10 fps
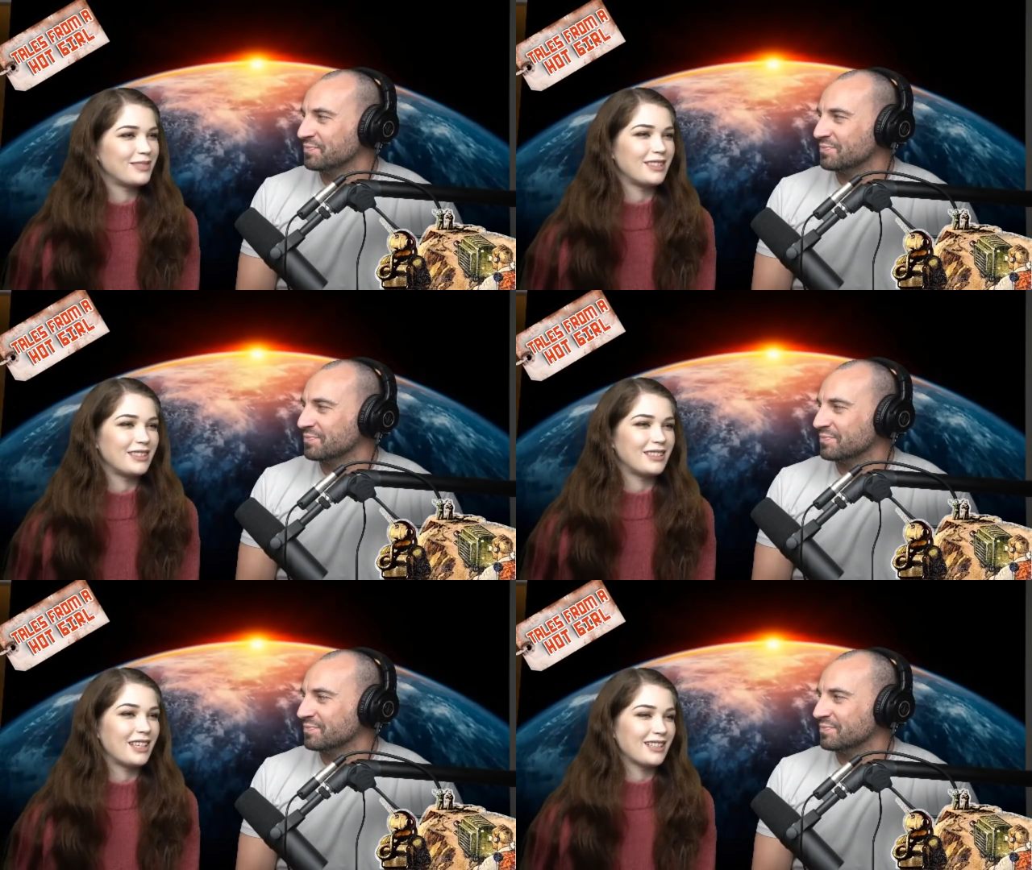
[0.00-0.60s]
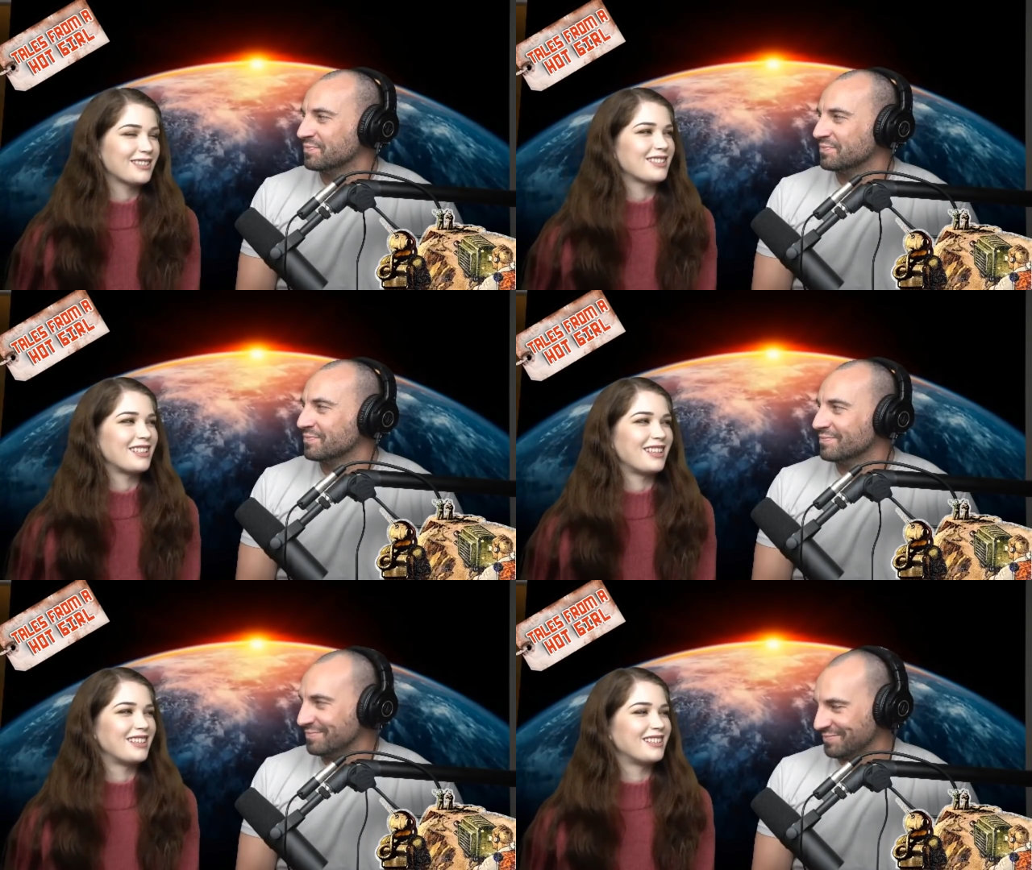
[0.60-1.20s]
Speaker 1: Yes, and
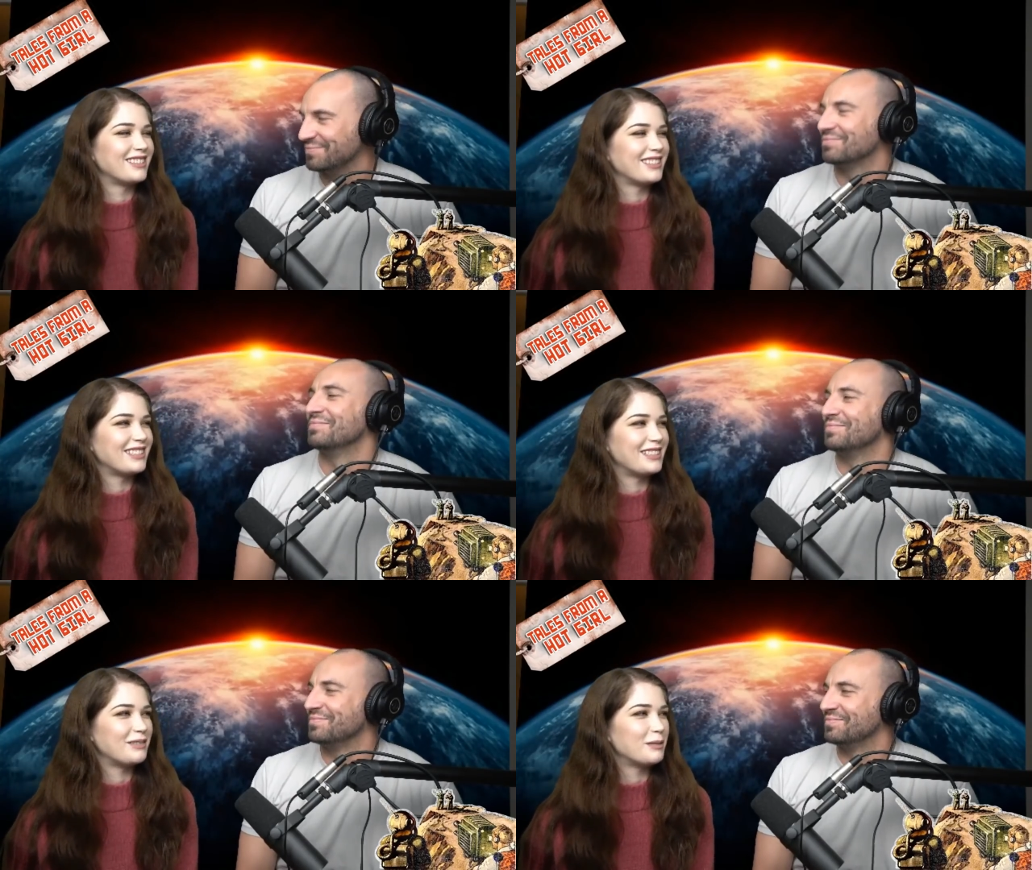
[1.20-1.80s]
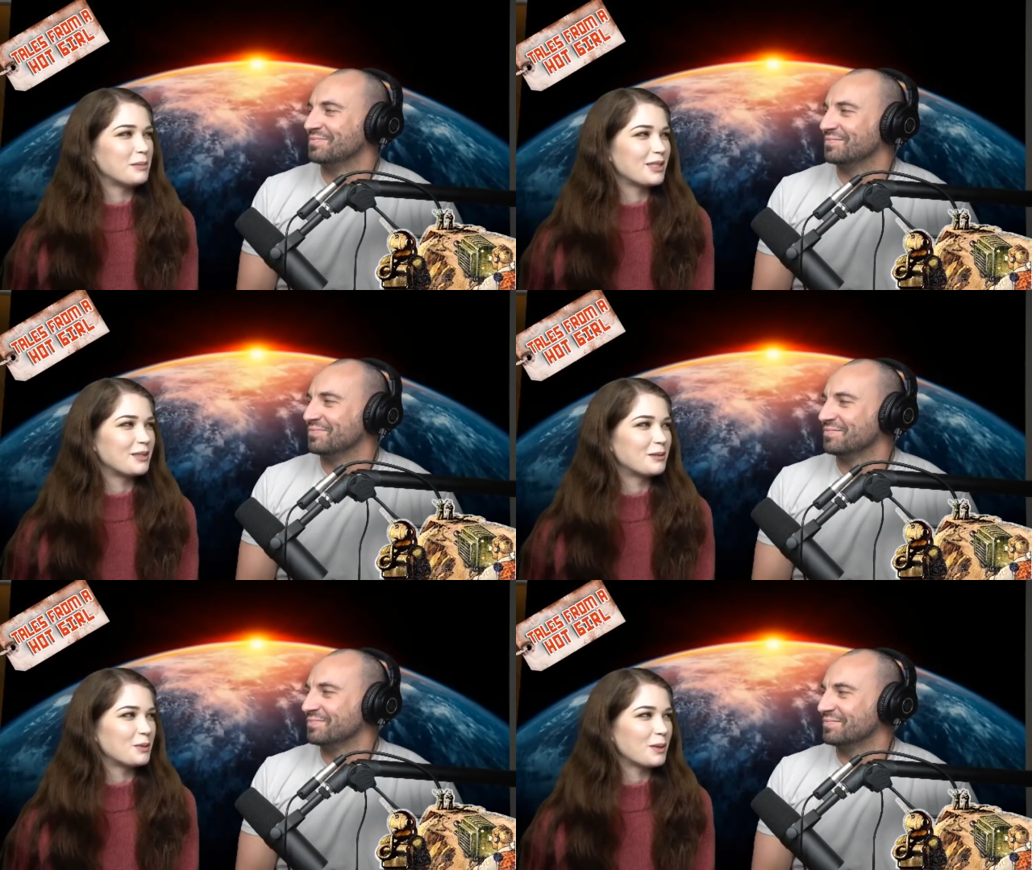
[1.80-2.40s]
then he rips the
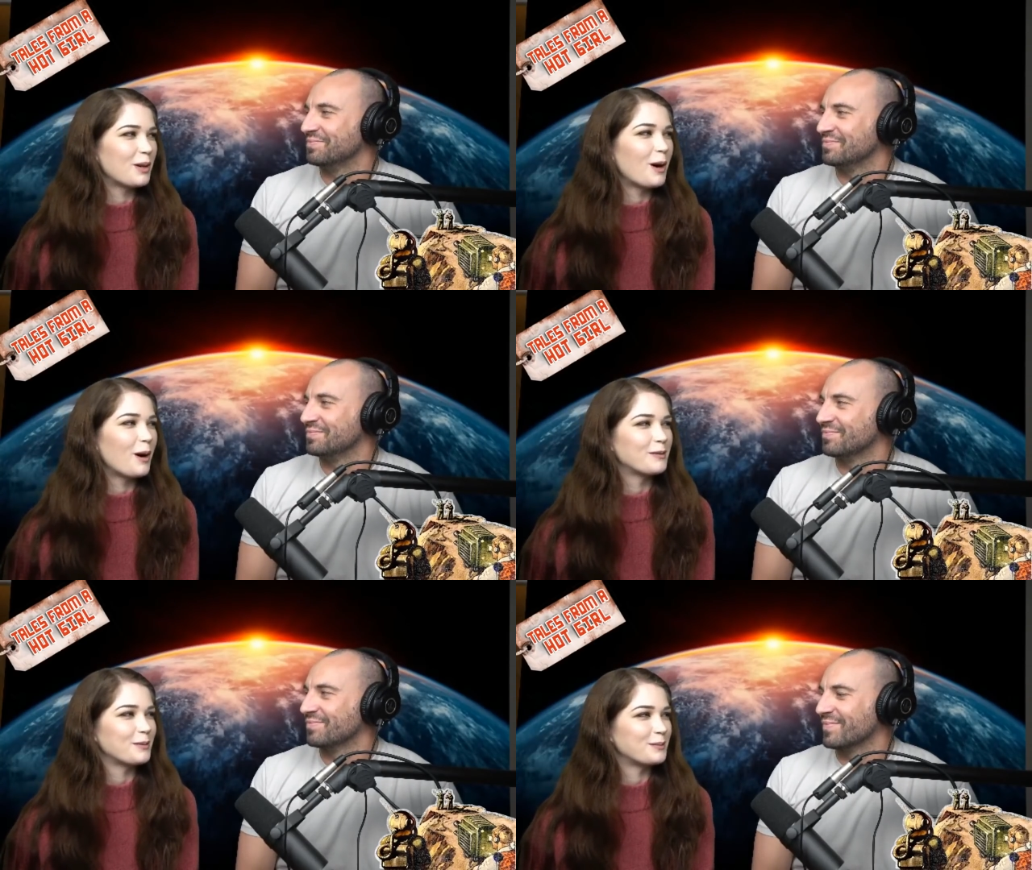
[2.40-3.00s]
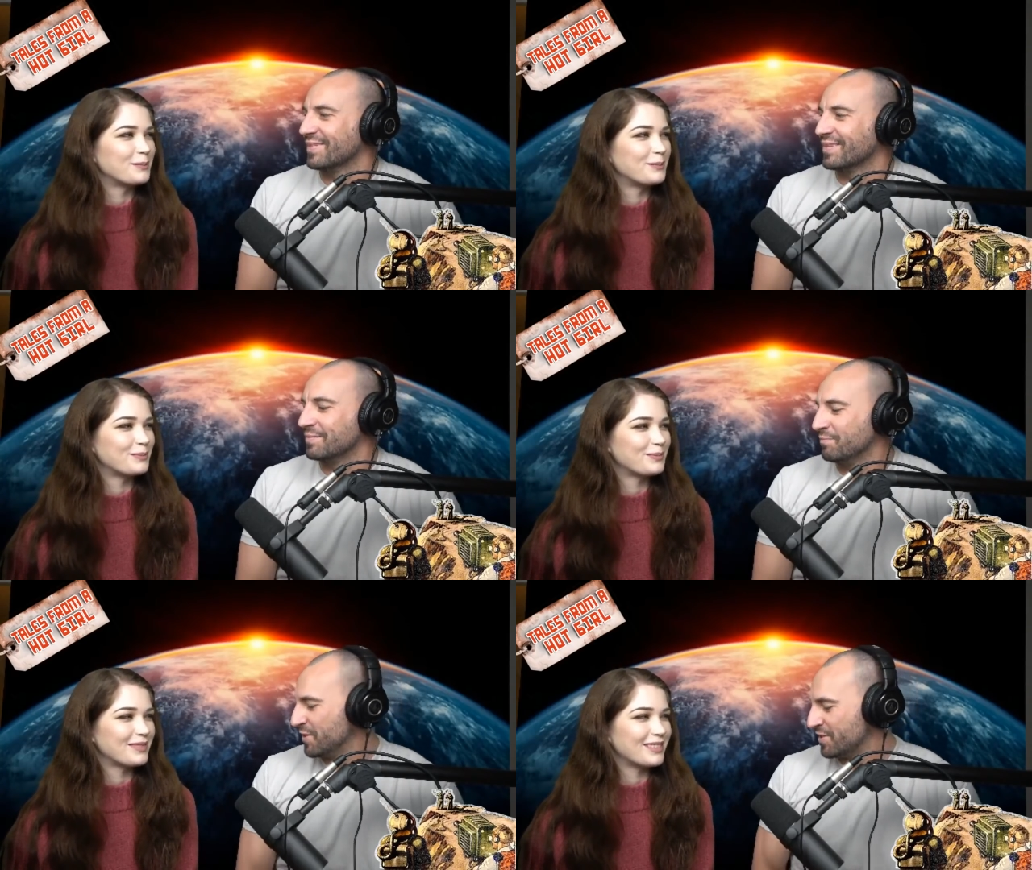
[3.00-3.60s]
sweater off.
Speaker 2: But
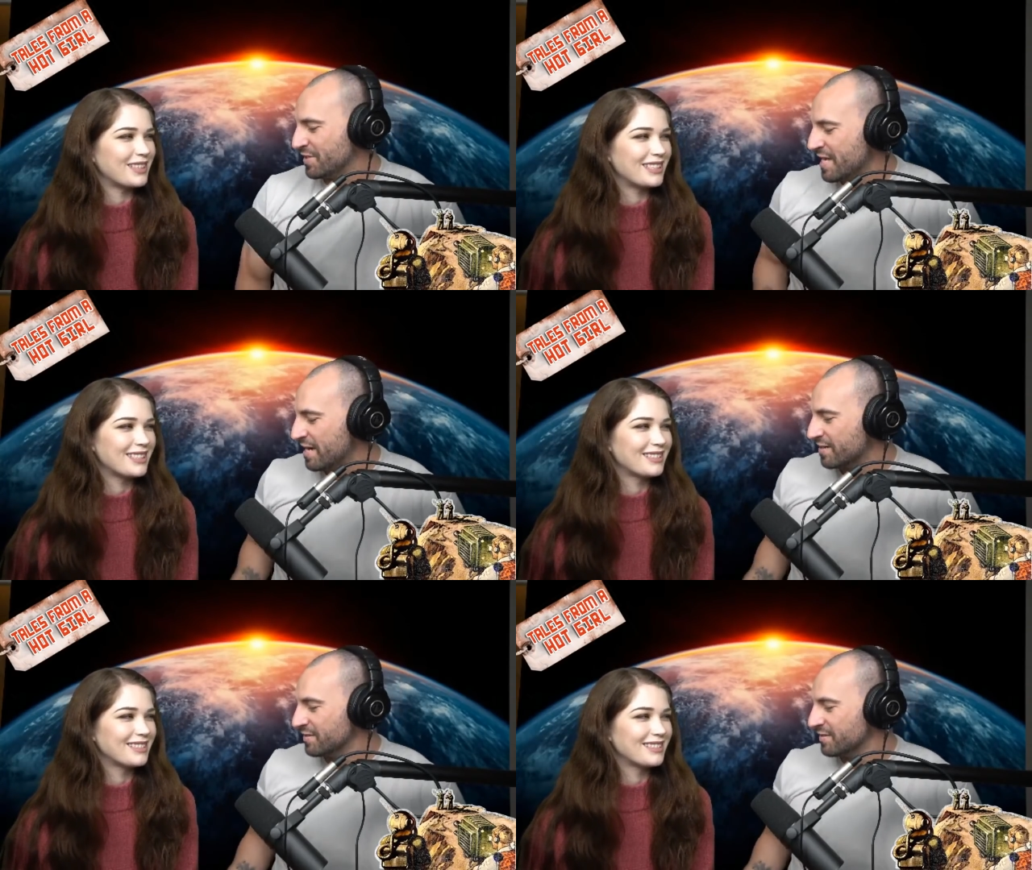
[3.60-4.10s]
it's intact.